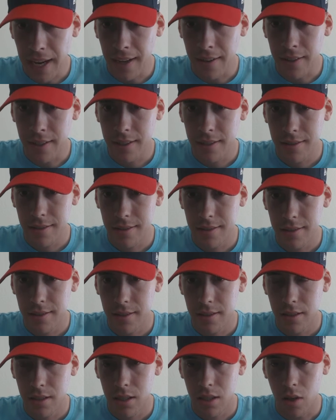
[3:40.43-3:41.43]
Allen
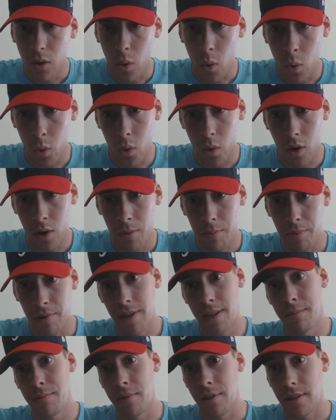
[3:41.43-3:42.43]
or
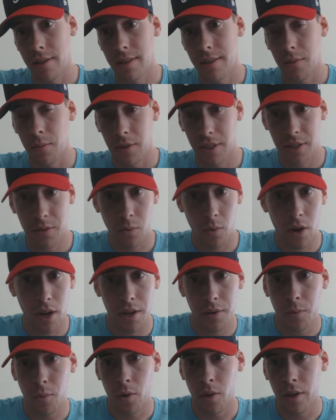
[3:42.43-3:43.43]
Brandon Brooks. Which
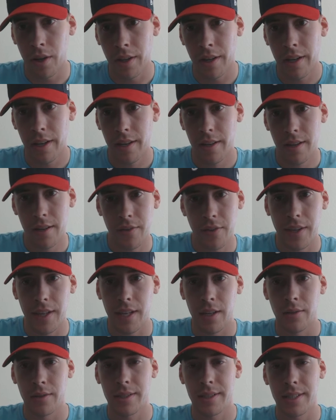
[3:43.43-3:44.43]
one would the
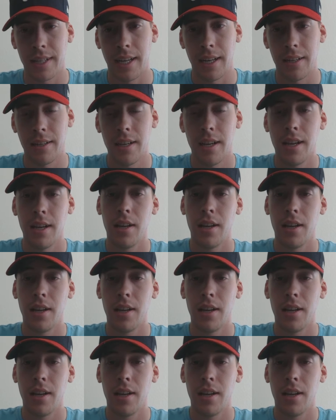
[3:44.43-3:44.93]
Eagles sign?